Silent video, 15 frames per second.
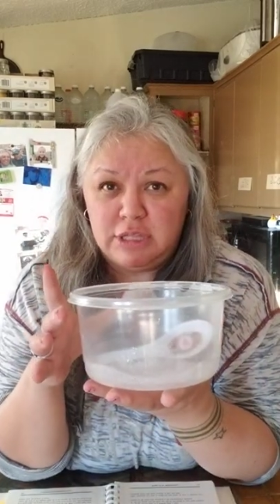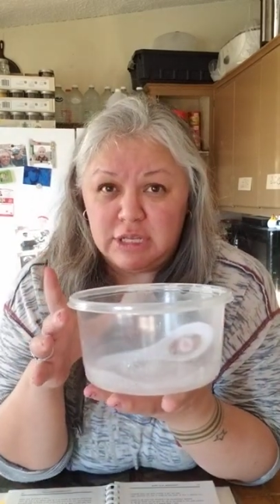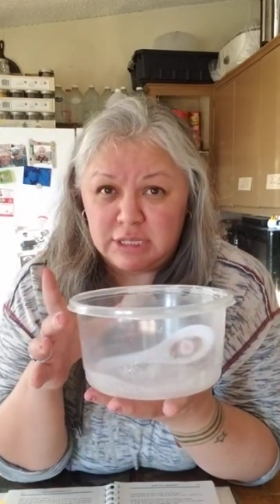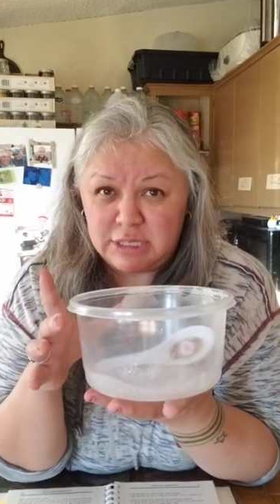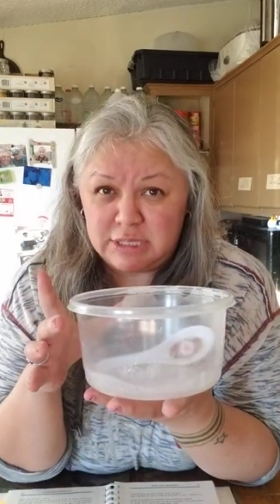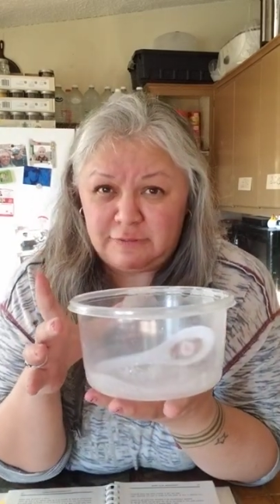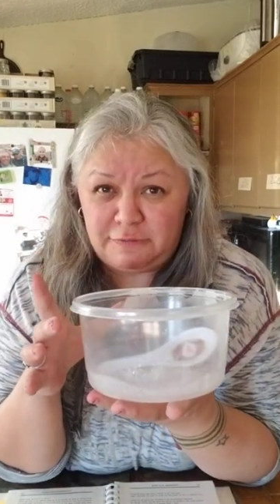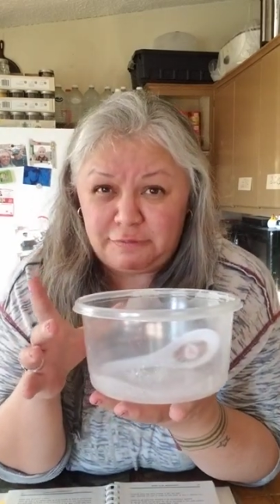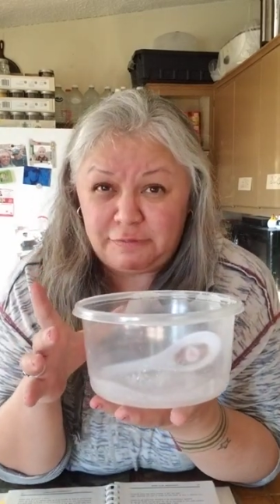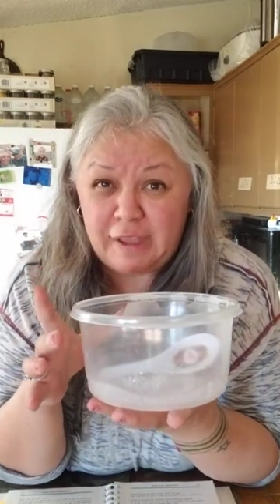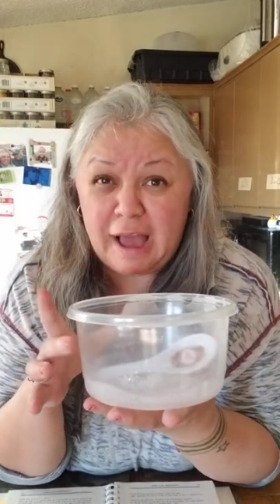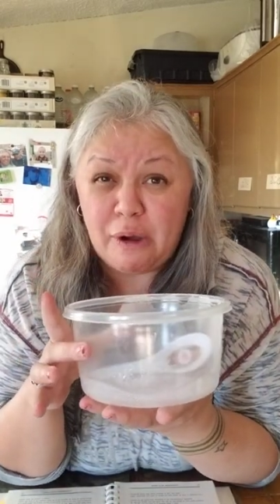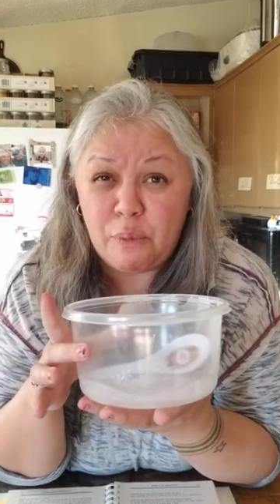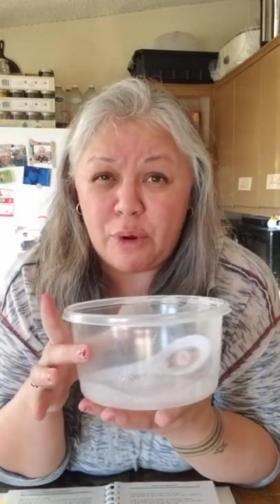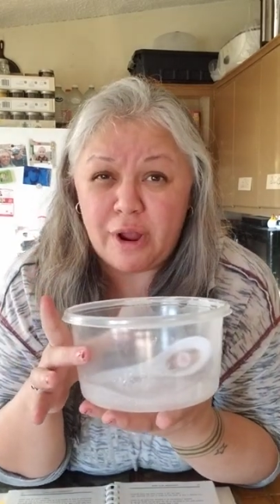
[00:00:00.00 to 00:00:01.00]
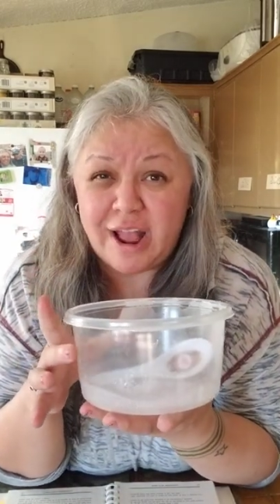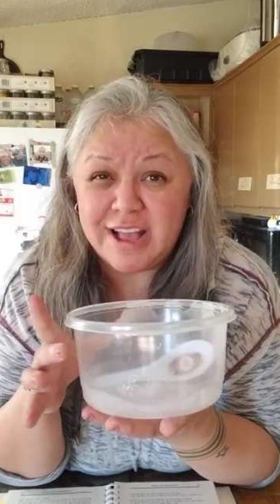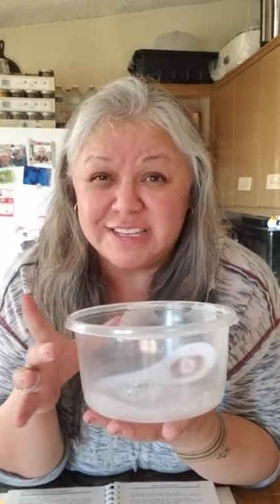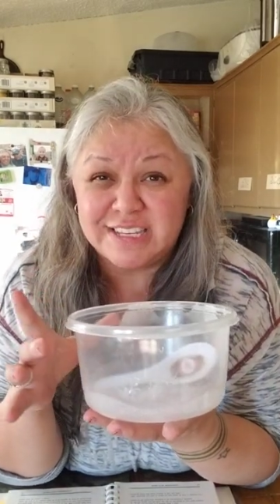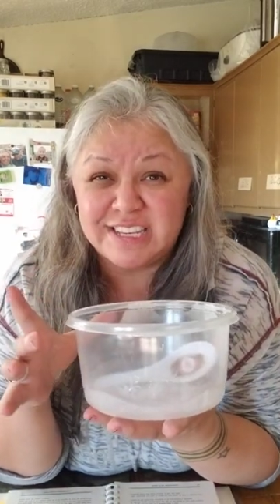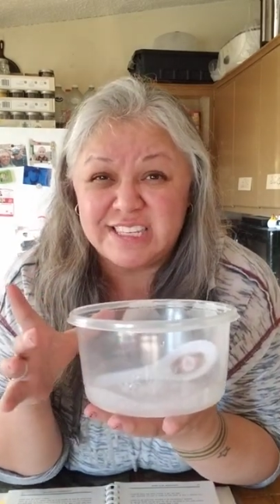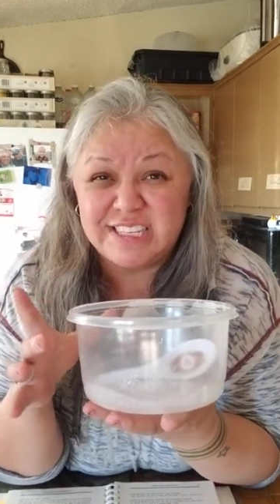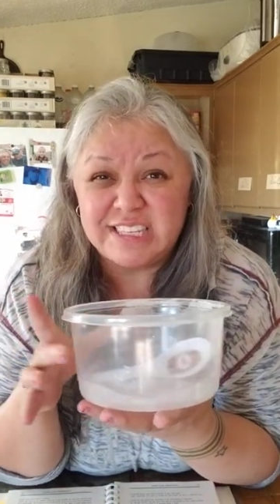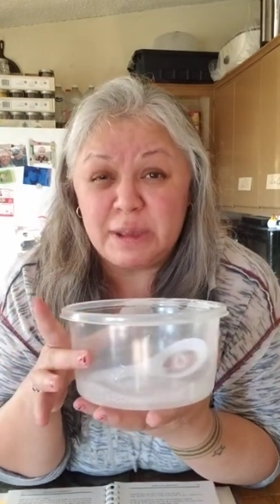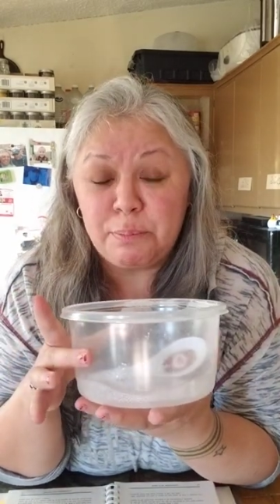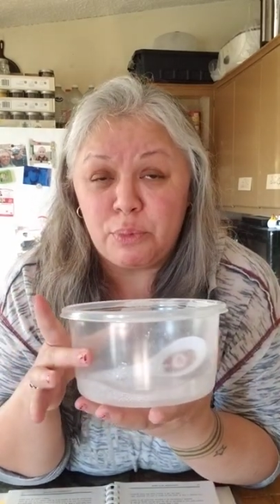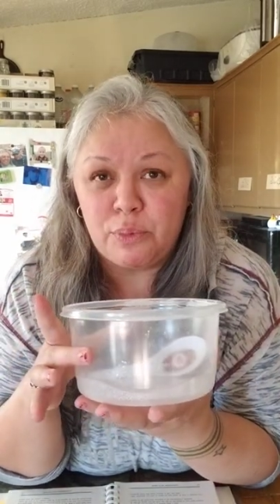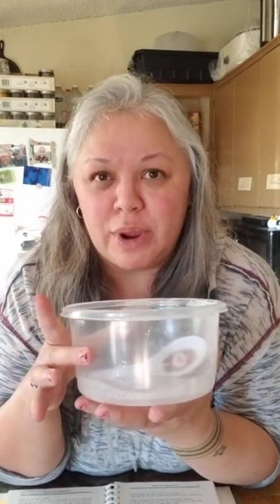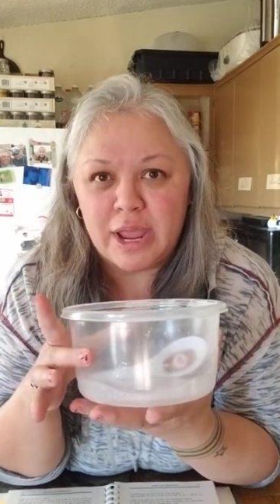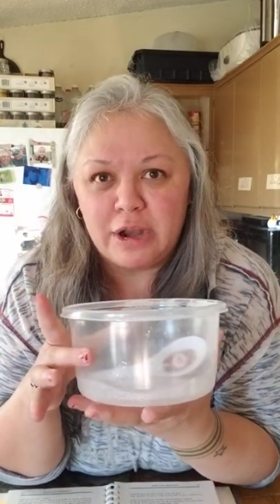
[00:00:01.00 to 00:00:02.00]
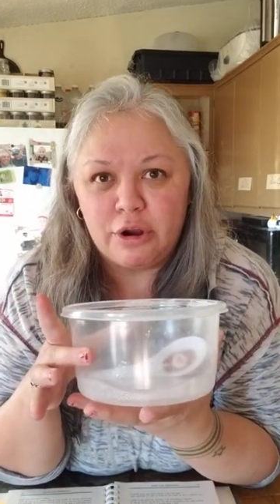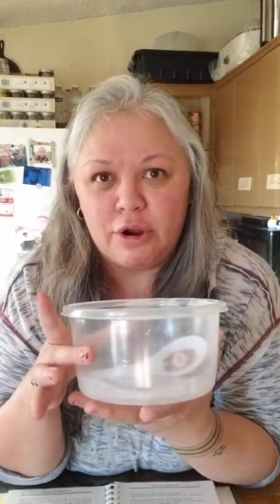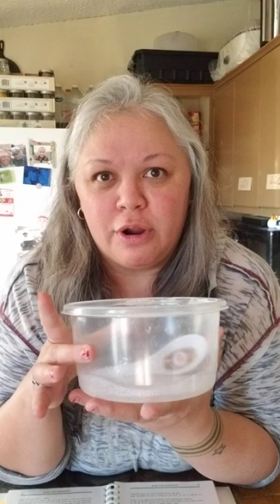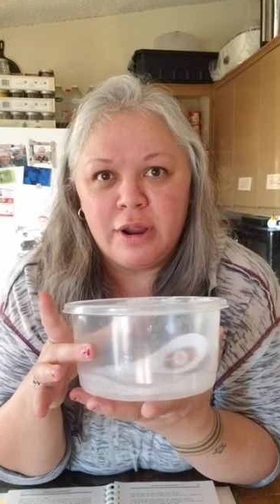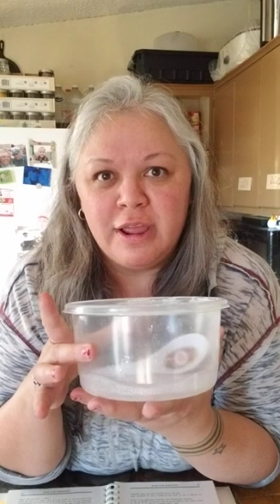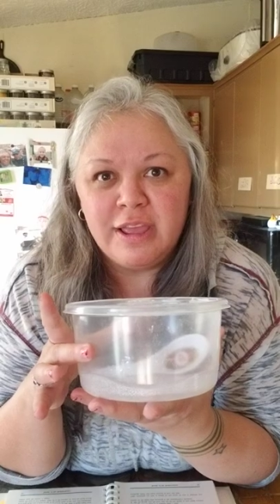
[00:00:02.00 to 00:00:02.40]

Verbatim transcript: the flour as a separator